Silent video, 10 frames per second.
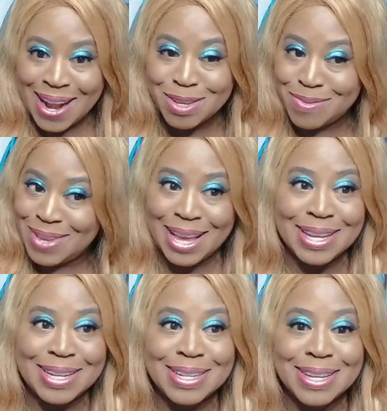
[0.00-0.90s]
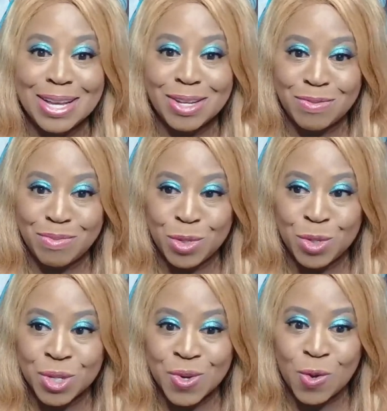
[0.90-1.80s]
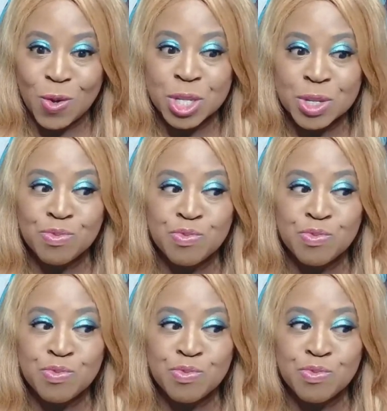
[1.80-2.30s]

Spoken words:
a fan of musicals,